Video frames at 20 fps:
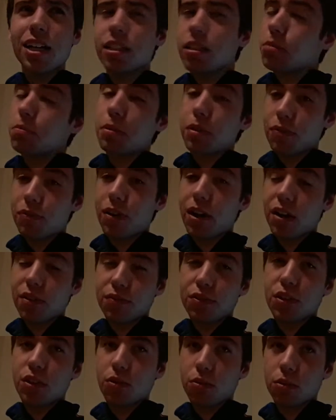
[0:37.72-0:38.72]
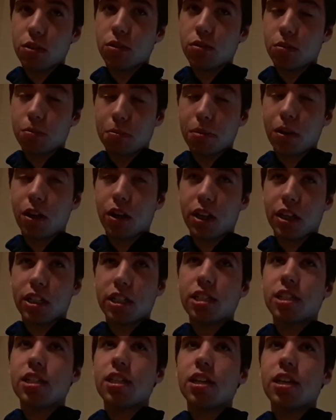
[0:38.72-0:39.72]
There'd be a fair few of your
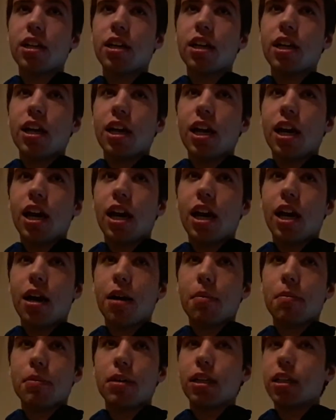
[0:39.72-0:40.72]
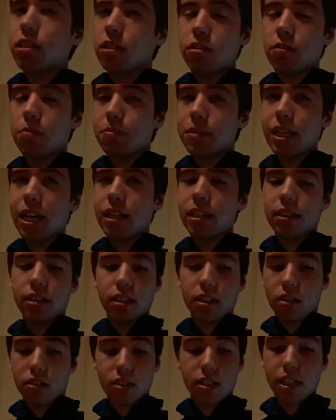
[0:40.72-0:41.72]
employees, and it's upsetting
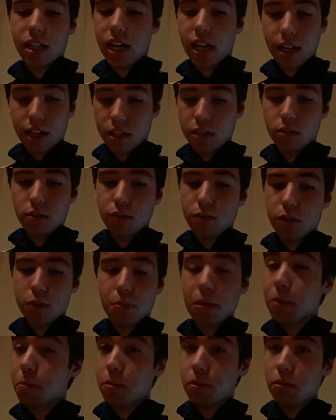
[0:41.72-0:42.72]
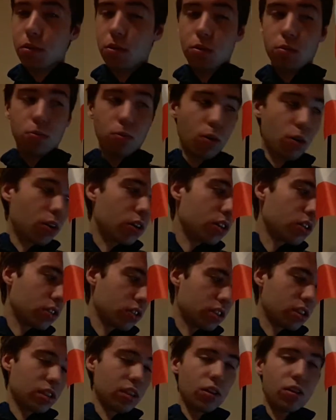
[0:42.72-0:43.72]
because again I know a few people who work on
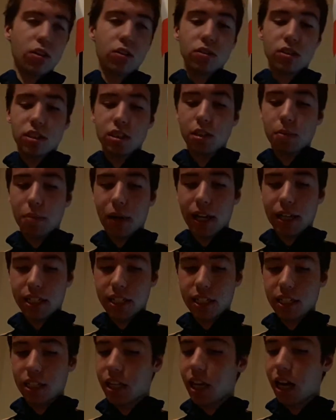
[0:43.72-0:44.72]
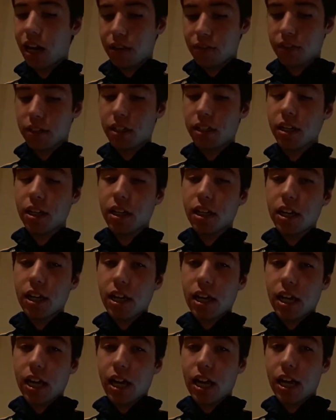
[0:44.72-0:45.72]
Ulster bank in cavan
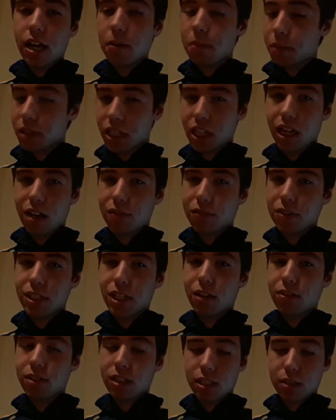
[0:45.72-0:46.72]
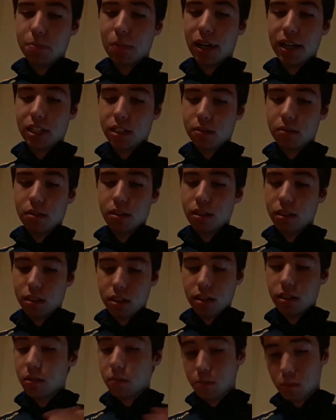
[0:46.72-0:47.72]
town. This bank,
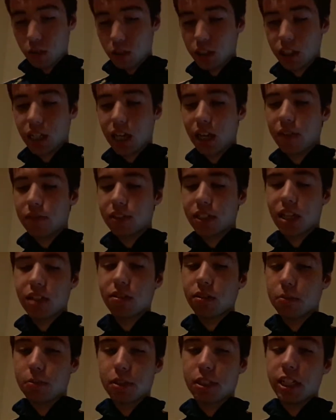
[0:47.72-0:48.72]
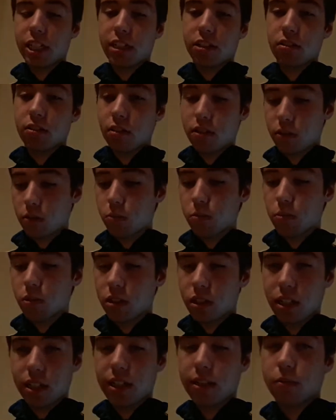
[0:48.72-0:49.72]
one in cavan town in particular, I know
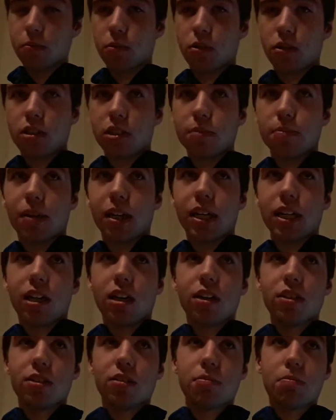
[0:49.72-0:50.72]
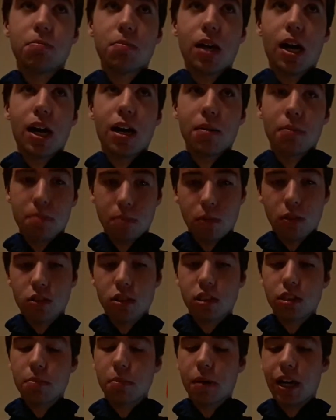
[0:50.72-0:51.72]
one that works in Ballyconnell,
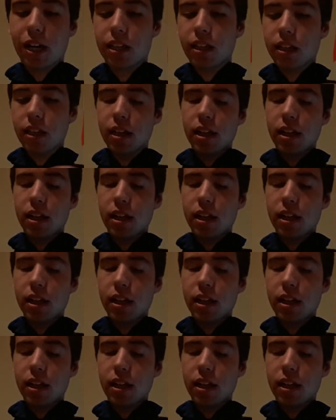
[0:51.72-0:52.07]
Ulster bank.